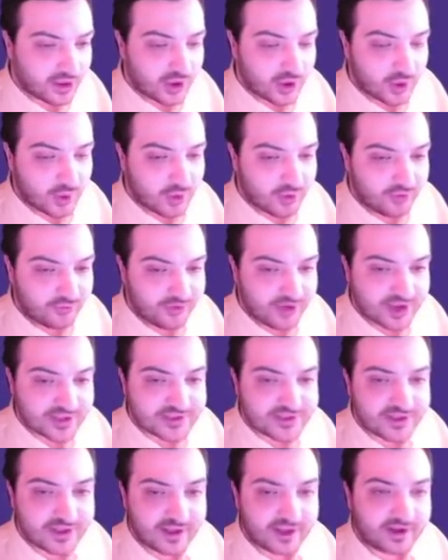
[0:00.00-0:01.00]
Well,
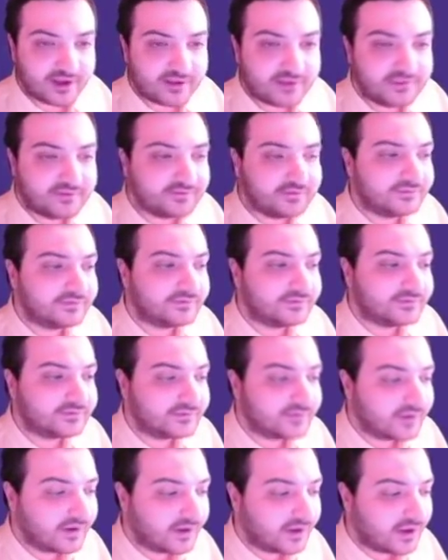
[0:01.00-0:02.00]
first thing,
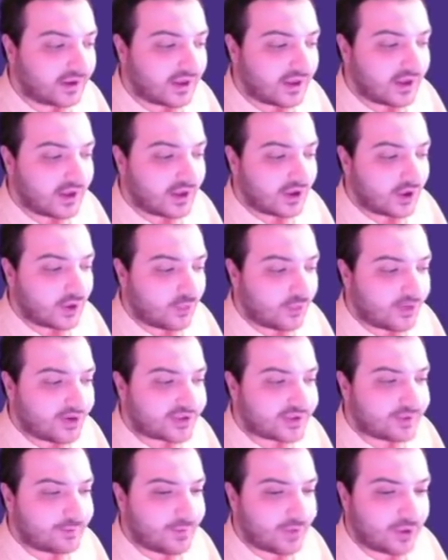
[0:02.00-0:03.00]
we're
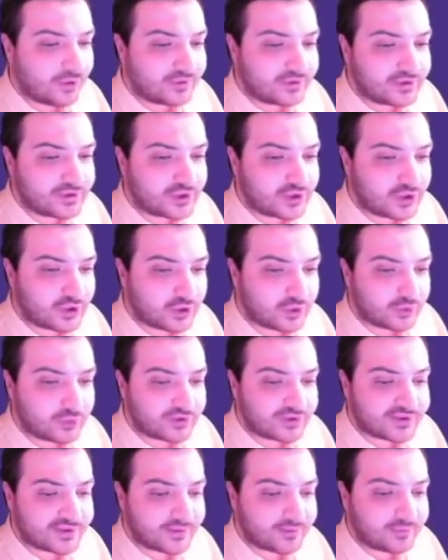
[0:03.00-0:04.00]
supposed to
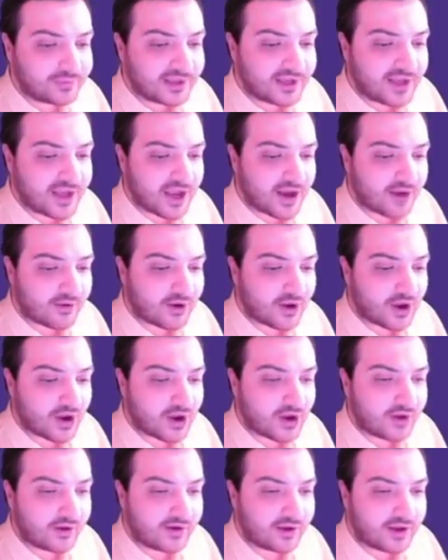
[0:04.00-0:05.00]
simply carry
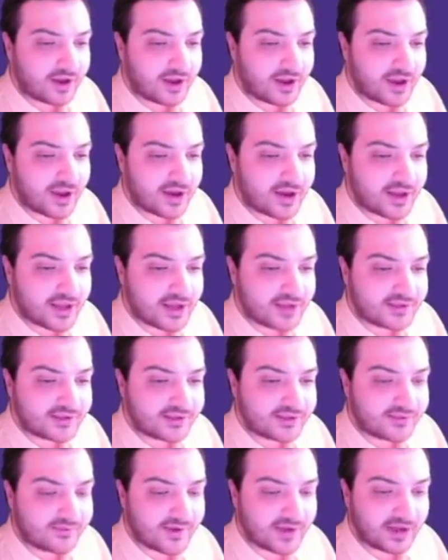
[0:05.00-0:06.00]
on an
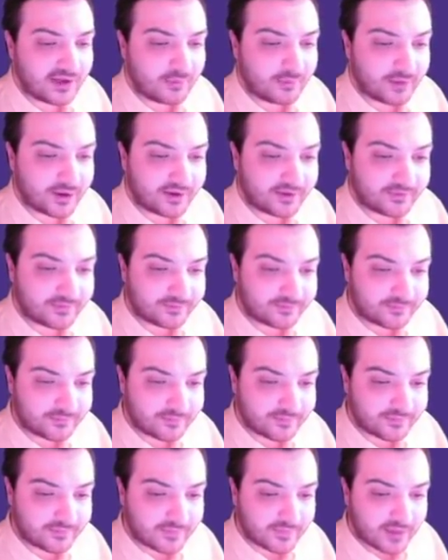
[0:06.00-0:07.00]
easy development.
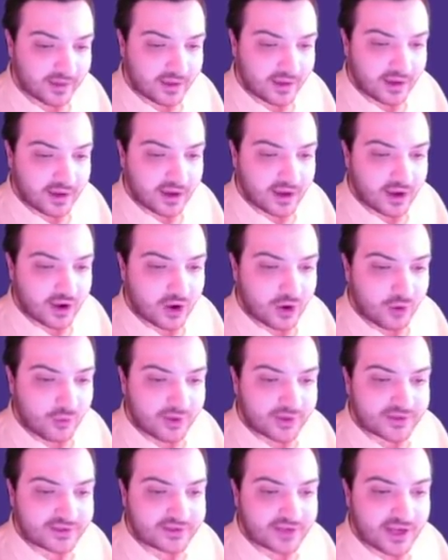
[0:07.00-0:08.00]
I
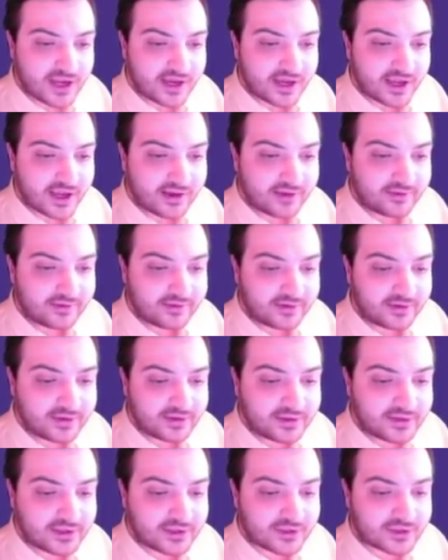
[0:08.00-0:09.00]
always say that.
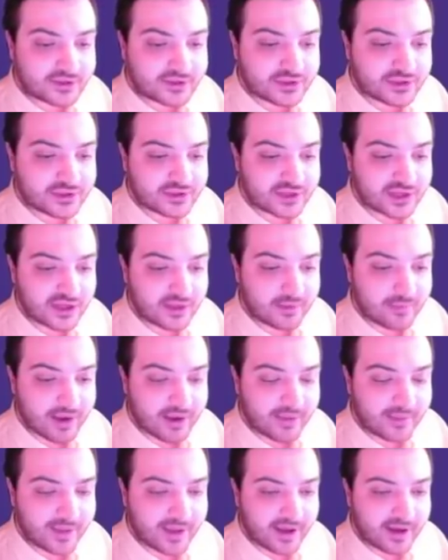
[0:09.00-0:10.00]
So just think
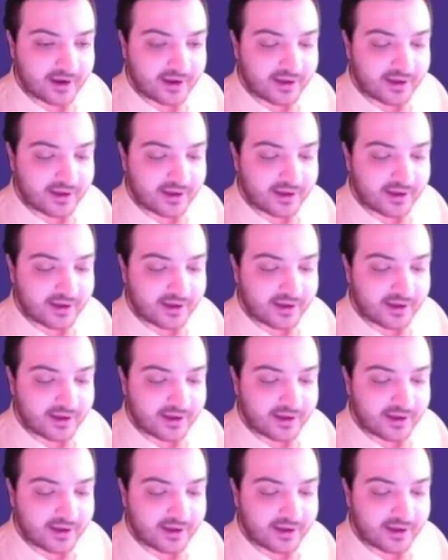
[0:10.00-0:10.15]
about that.